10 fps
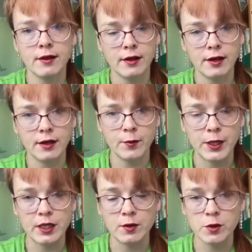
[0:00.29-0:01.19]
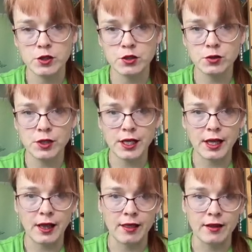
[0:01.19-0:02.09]
Hi, my name is Julia
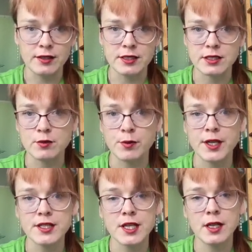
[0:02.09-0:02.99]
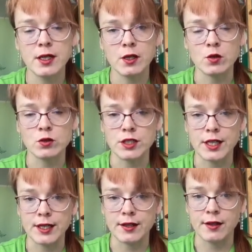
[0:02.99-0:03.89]
and this is Space Daily News
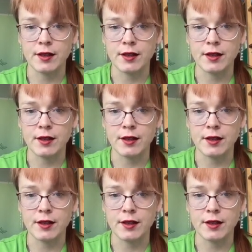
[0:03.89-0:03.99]
channel.